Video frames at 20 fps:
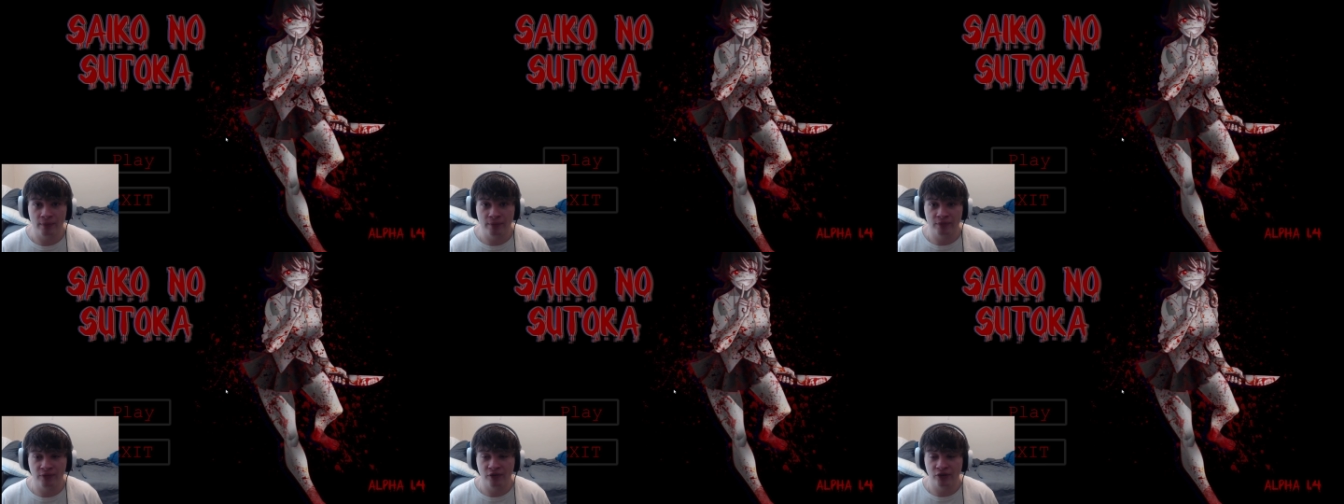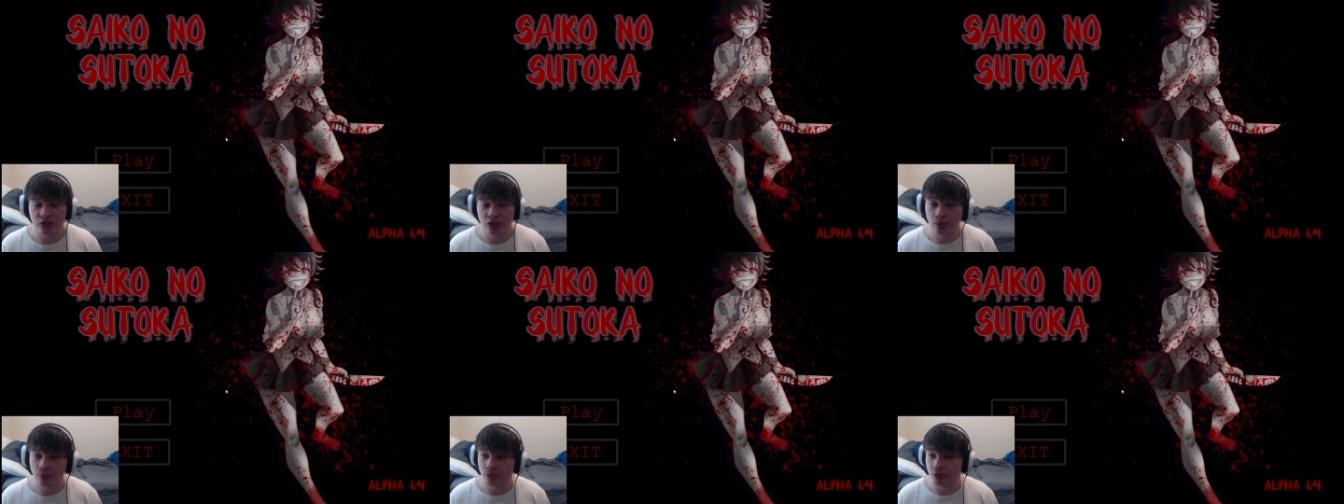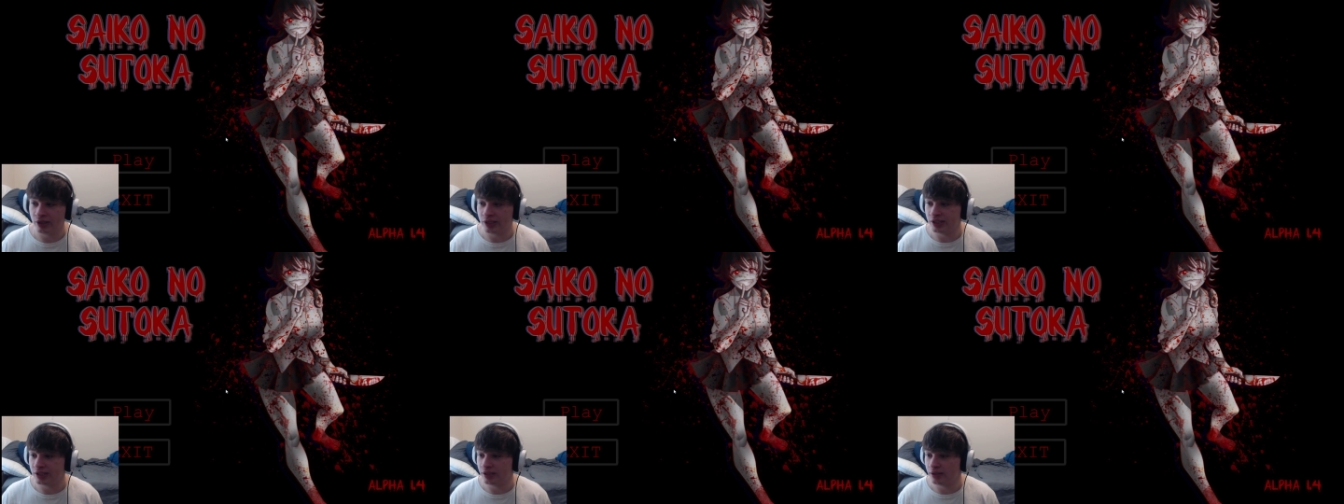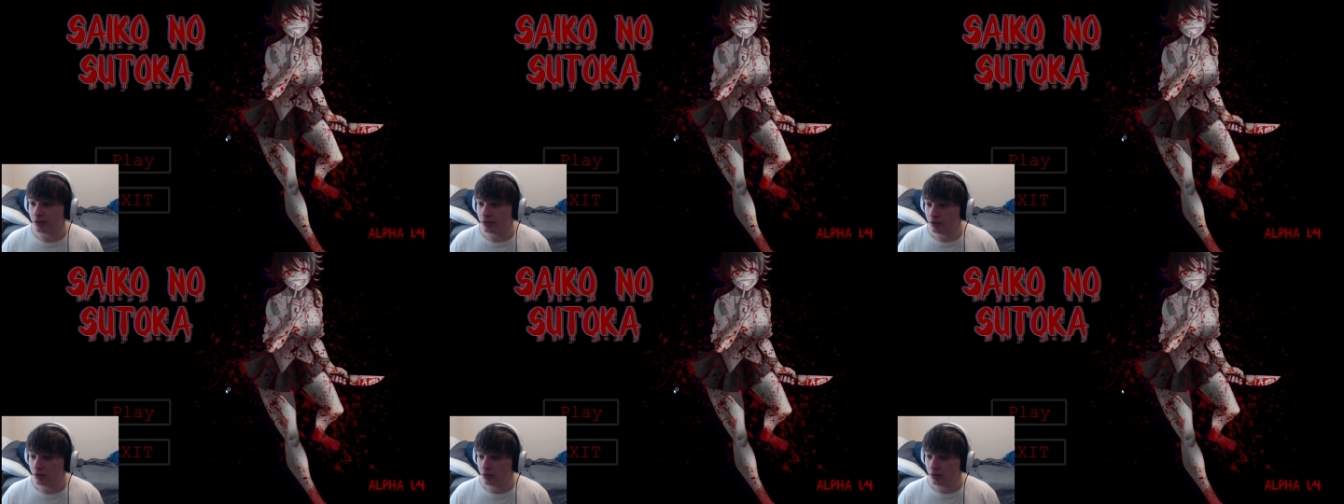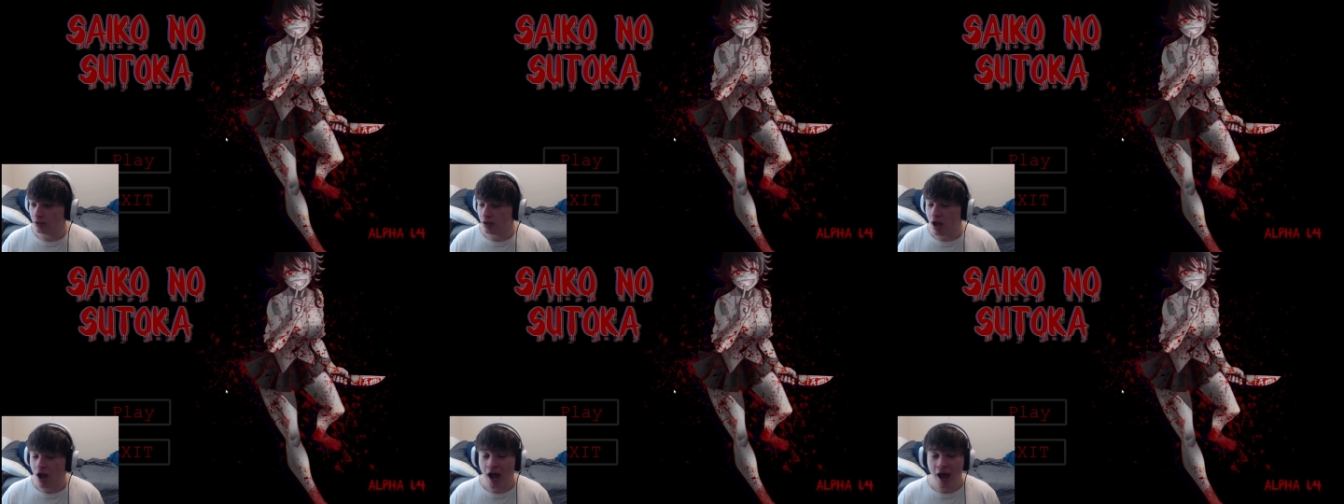But for some reason,
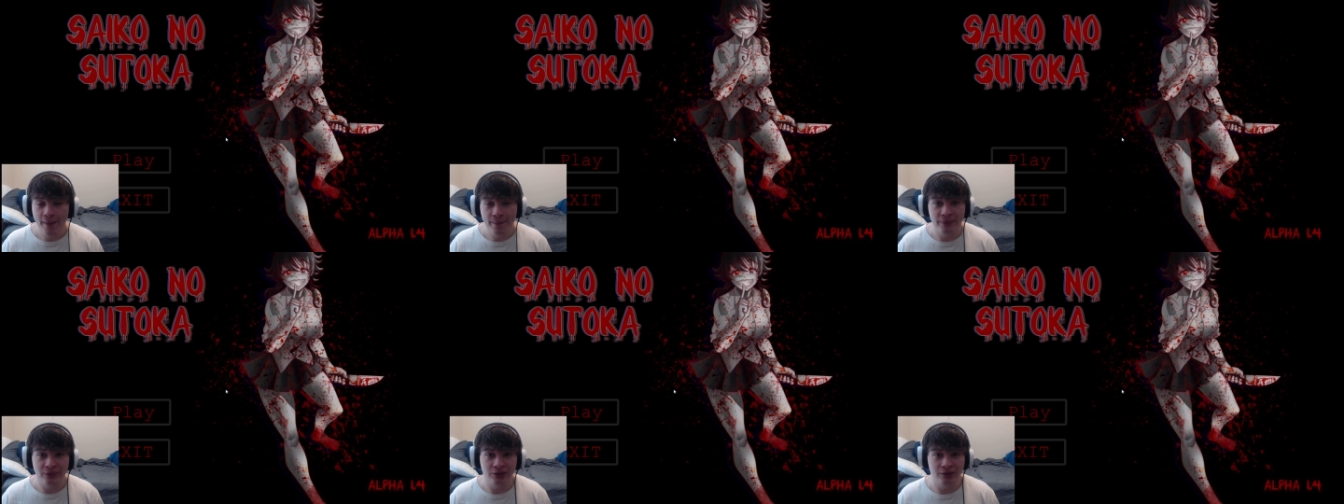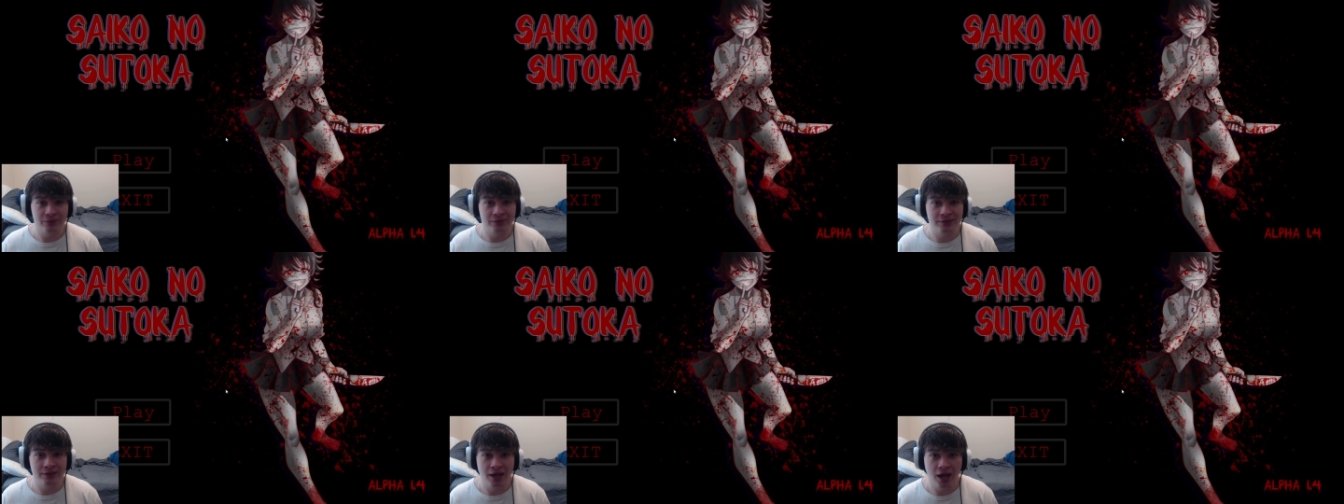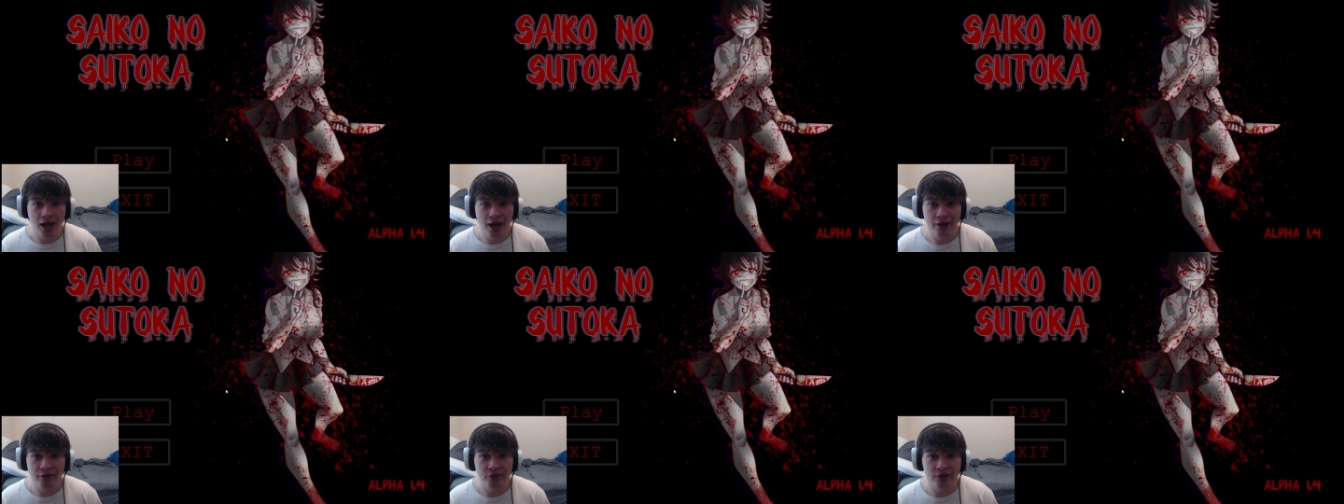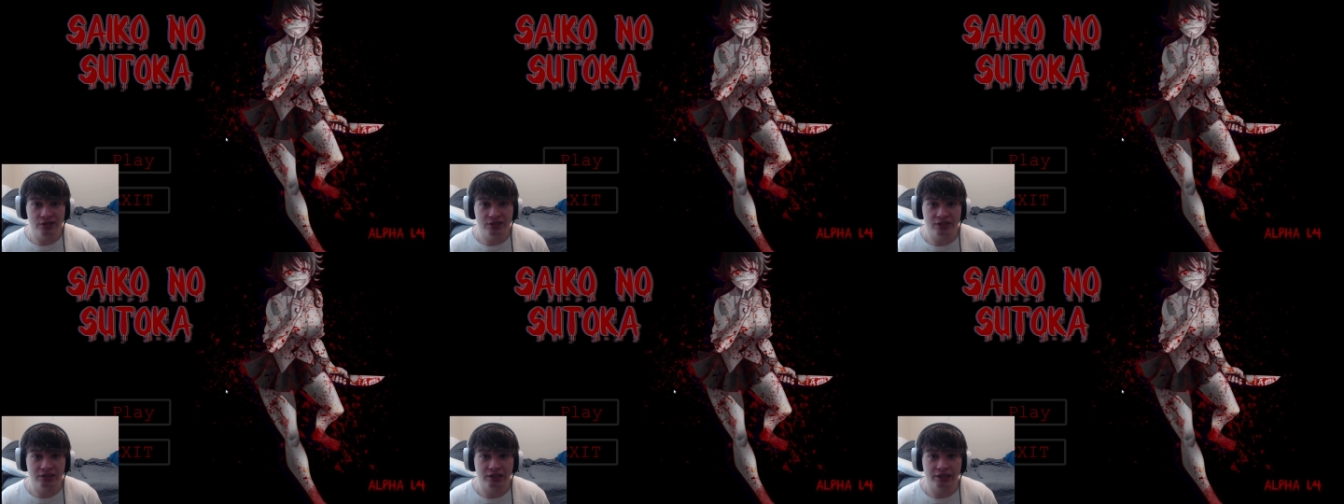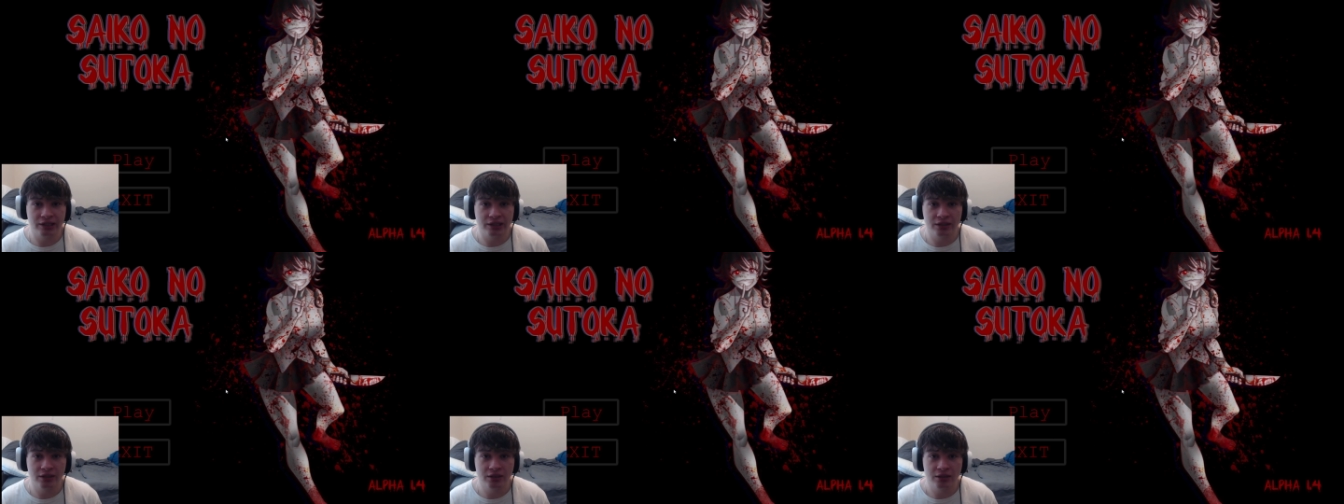I've been doing hot recently,
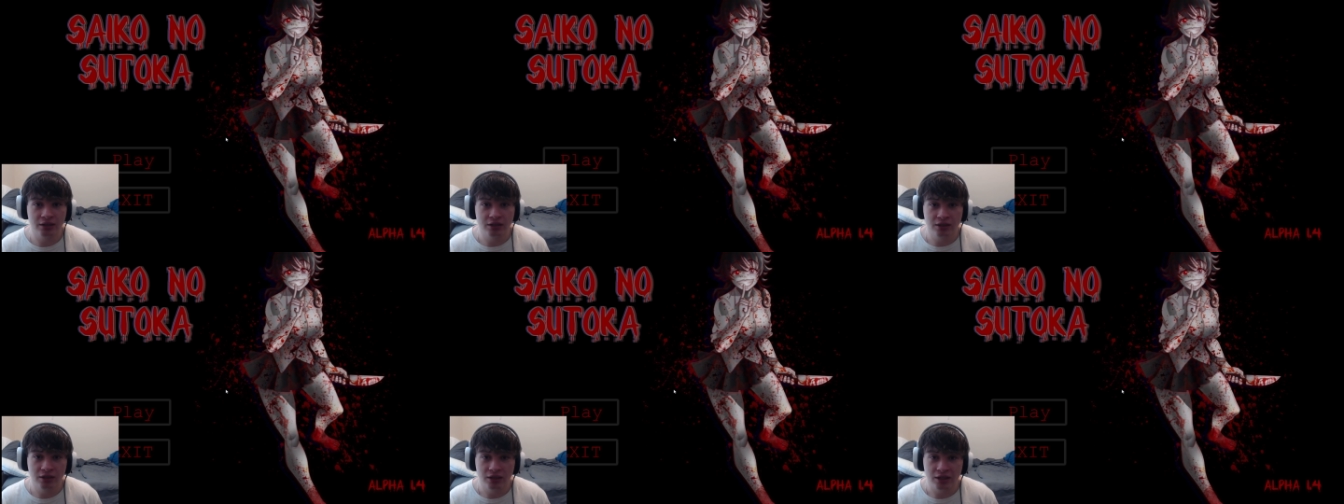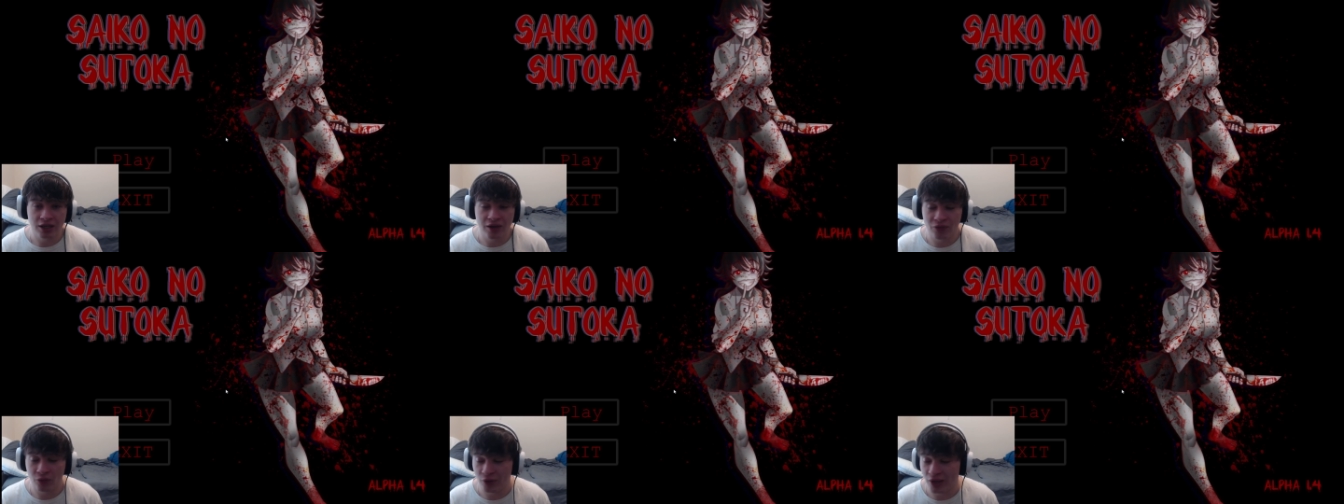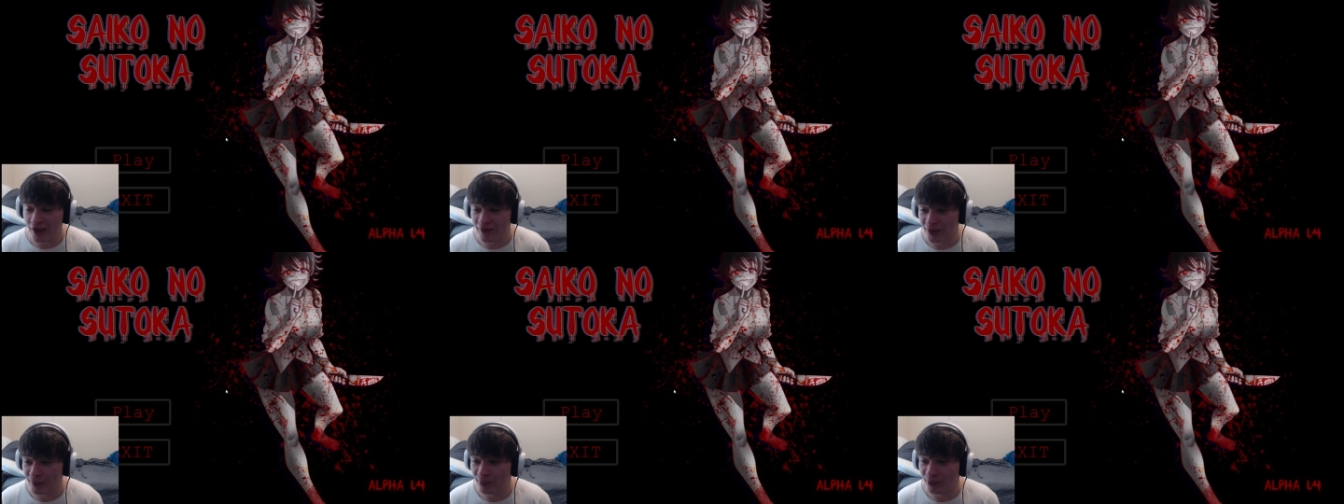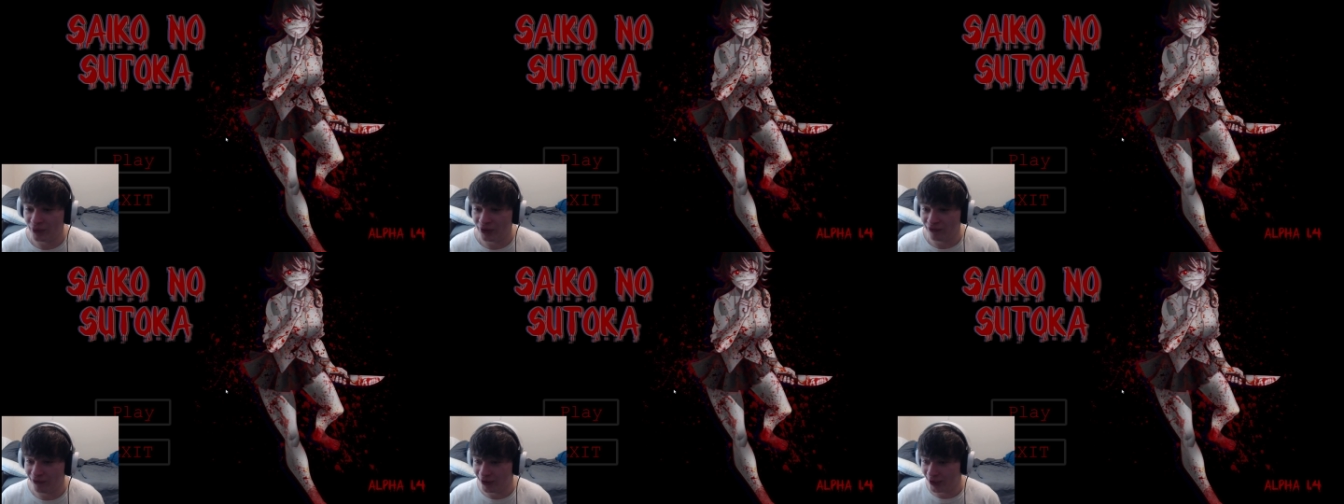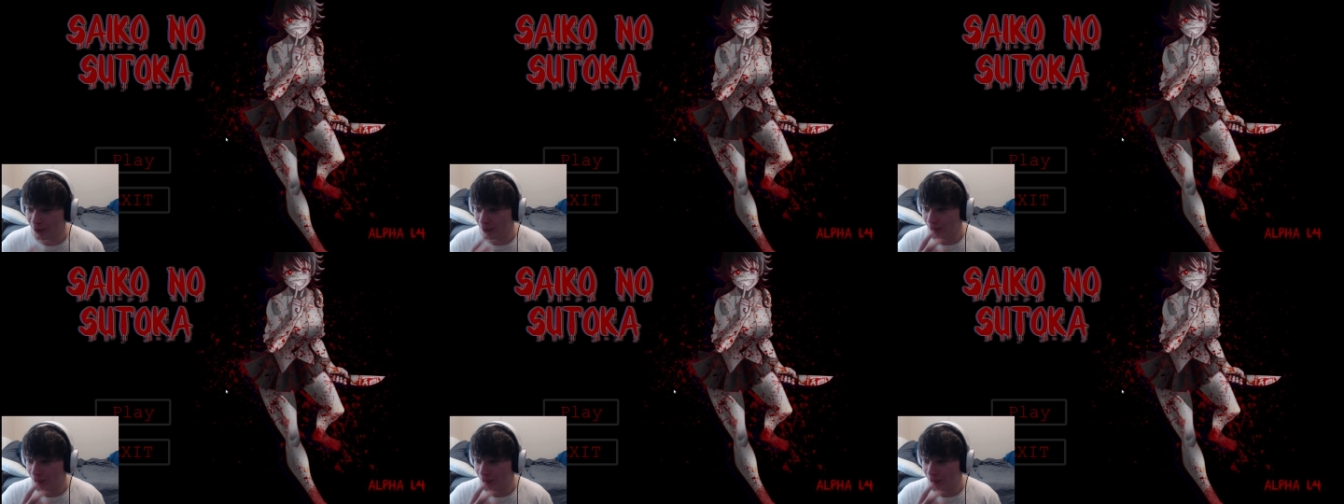even though I haven't uploaded a video in